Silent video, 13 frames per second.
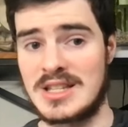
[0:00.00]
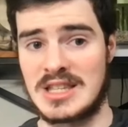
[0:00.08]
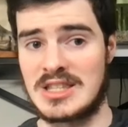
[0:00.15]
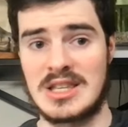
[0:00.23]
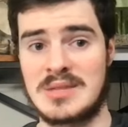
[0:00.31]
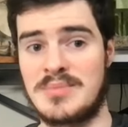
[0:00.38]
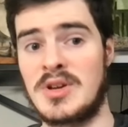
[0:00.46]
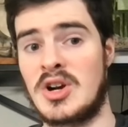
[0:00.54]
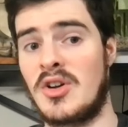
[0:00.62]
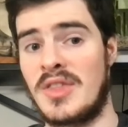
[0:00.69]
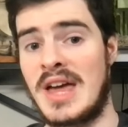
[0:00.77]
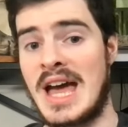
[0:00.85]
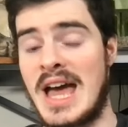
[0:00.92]
it's been all
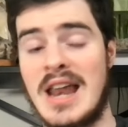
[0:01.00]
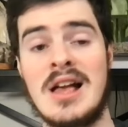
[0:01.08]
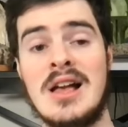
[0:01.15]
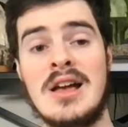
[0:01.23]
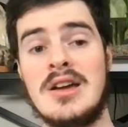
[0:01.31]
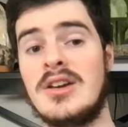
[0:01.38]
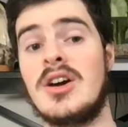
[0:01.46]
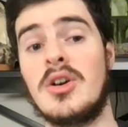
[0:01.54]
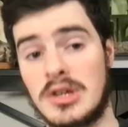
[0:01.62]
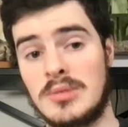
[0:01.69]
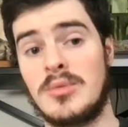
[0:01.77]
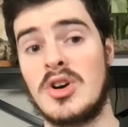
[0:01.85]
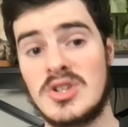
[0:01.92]
that. No,
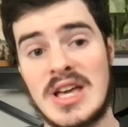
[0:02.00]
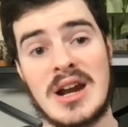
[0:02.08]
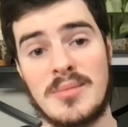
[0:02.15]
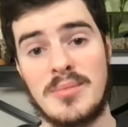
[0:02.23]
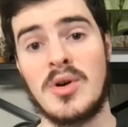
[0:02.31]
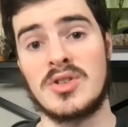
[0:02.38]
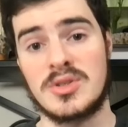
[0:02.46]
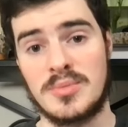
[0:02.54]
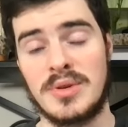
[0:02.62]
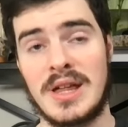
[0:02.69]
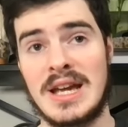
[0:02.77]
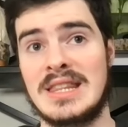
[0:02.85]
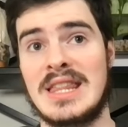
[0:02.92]
Lamar's had a part to
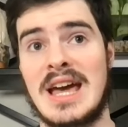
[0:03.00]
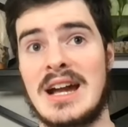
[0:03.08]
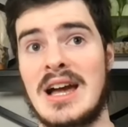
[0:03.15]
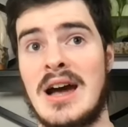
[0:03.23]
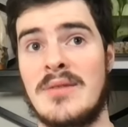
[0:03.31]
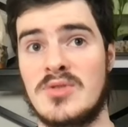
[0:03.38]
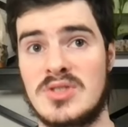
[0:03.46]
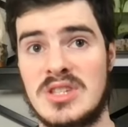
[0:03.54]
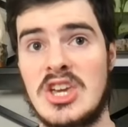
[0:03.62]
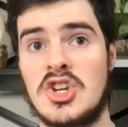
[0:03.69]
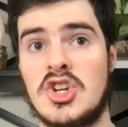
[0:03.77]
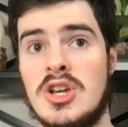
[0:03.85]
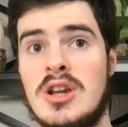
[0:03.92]
play in that
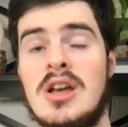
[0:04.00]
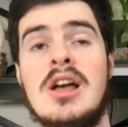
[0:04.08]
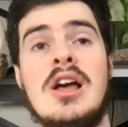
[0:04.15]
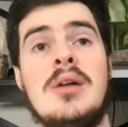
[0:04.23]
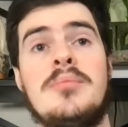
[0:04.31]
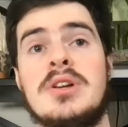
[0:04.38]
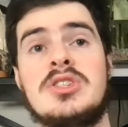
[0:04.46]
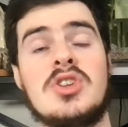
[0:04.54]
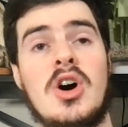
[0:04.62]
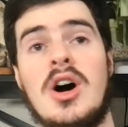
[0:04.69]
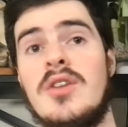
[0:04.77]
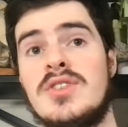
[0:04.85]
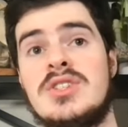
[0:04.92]
conversation. But to
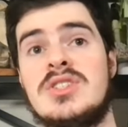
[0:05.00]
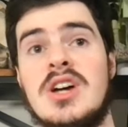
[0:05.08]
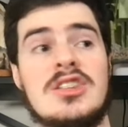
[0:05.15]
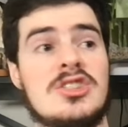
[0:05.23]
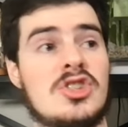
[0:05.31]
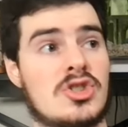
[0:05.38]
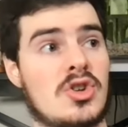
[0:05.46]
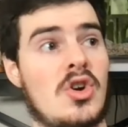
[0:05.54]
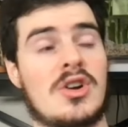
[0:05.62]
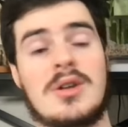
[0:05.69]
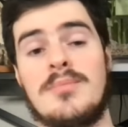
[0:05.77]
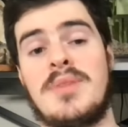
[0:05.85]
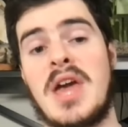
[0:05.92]
all of a sudden
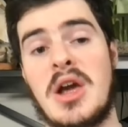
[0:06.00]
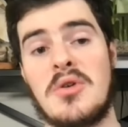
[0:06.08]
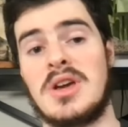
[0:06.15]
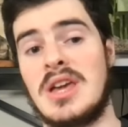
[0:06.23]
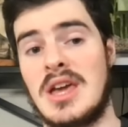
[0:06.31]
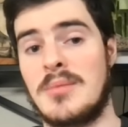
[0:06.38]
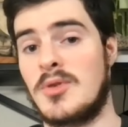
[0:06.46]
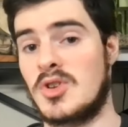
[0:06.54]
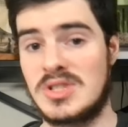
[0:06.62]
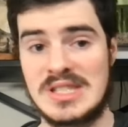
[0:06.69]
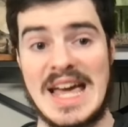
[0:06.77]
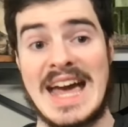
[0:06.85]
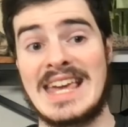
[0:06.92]
start comparing him or
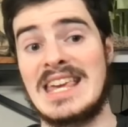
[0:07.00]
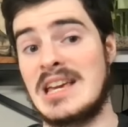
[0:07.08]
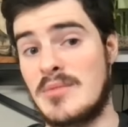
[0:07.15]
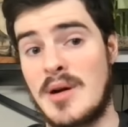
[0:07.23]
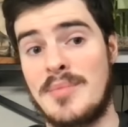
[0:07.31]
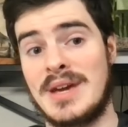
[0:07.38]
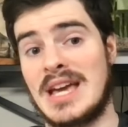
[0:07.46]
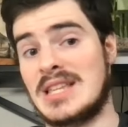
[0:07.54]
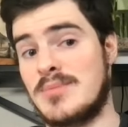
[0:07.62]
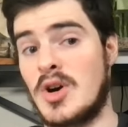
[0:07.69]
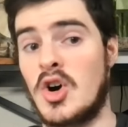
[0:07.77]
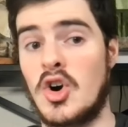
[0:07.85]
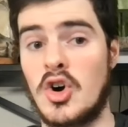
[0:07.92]
stacking him up against
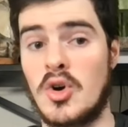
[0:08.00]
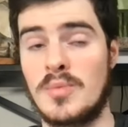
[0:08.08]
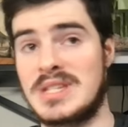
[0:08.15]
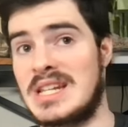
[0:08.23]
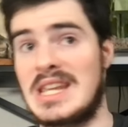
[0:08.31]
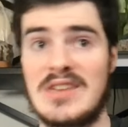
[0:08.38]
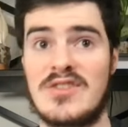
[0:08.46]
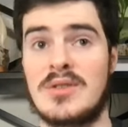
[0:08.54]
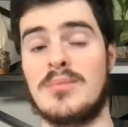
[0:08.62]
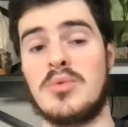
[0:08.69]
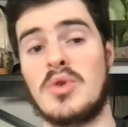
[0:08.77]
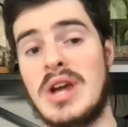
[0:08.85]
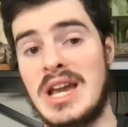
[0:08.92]
Mahomes and even
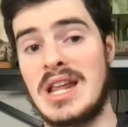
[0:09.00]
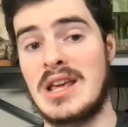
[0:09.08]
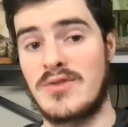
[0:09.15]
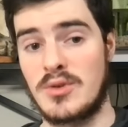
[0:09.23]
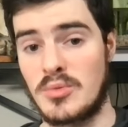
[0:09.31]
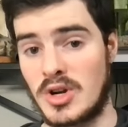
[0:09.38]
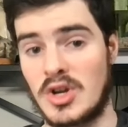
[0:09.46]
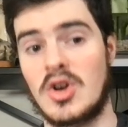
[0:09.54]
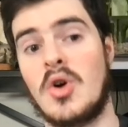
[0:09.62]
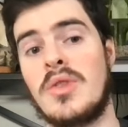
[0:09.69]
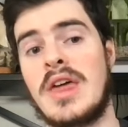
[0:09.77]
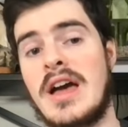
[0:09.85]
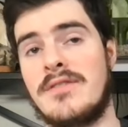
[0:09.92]
Brady, if you want to
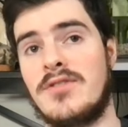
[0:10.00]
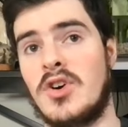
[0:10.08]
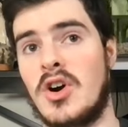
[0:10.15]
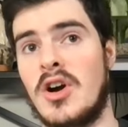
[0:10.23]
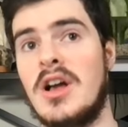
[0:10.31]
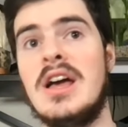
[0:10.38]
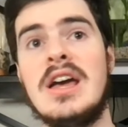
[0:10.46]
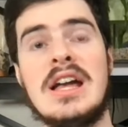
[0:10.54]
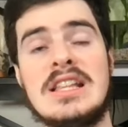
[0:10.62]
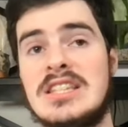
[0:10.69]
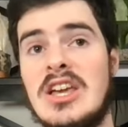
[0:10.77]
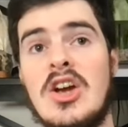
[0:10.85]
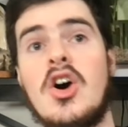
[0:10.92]
go that far, and
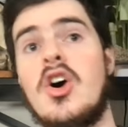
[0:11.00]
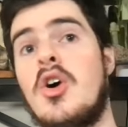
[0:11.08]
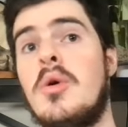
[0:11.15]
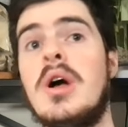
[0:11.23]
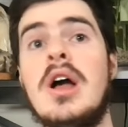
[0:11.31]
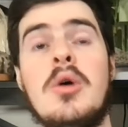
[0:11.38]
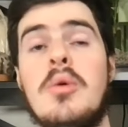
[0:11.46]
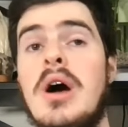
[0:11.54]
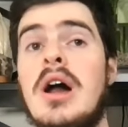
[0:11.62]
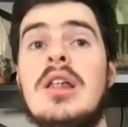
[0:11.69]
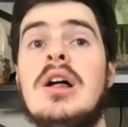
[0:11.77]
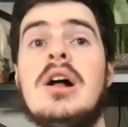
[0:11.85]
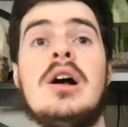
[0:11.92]
say, oh,
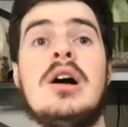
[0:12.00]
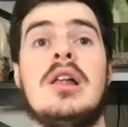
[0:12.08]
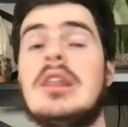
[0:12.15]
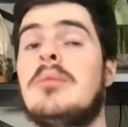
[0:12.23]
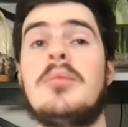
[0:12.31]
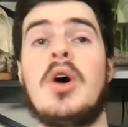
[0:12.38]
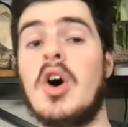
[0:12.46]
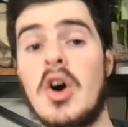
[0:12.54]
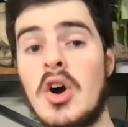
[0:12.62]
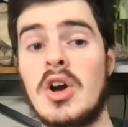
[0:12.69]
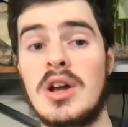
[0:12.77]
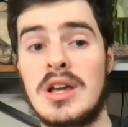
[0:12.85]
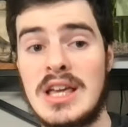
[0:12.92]
well,
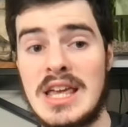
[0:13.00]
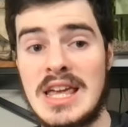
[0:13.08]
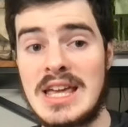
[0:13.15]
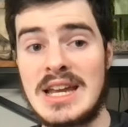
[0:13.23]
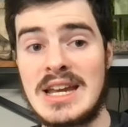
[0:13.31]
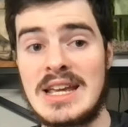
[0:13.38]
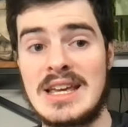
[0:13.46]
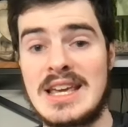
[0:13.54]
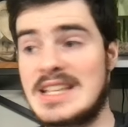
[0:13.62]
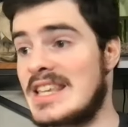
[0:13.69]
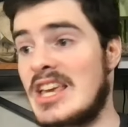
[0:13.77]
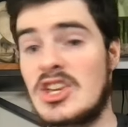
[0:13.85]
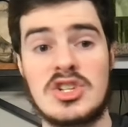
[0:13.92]
Lamar in
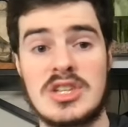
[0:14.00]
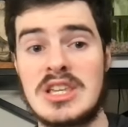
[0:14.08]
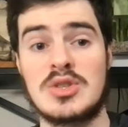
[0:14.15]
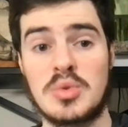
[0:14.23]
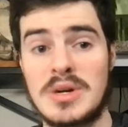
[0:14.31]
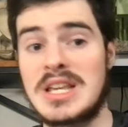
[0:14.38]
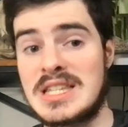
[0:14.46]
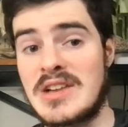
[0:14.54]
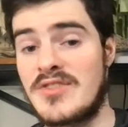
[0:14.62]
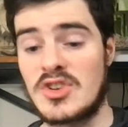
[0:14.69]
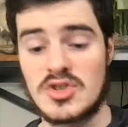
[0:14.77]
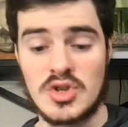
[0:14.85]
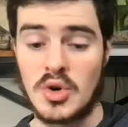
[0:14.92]
his age, he's 27
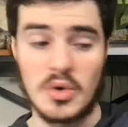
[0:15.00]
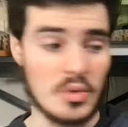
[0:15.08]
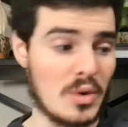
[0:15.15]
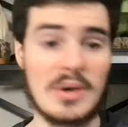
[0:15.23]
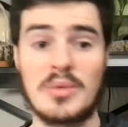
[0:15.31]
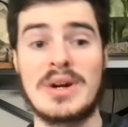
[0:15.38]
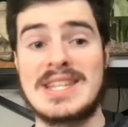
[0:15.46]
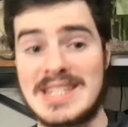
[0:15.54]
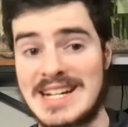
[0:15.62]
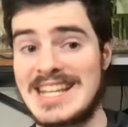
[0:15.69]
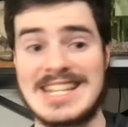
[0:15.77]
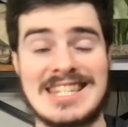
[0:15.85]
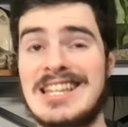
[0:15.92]
years old. What he's done?
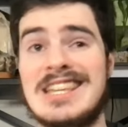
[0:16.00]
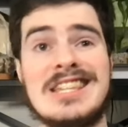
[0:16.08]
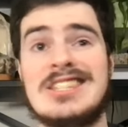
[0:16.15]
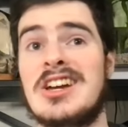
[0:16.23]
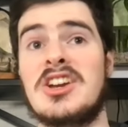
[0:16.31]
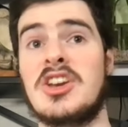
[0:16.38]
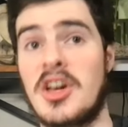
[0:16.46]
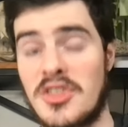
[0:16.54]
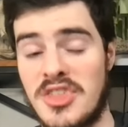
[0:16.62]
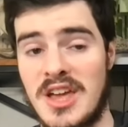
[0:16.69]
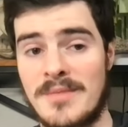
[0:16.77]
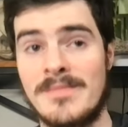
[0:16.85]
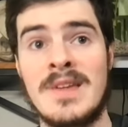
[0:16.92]
He's done
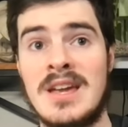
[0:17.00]
nothing.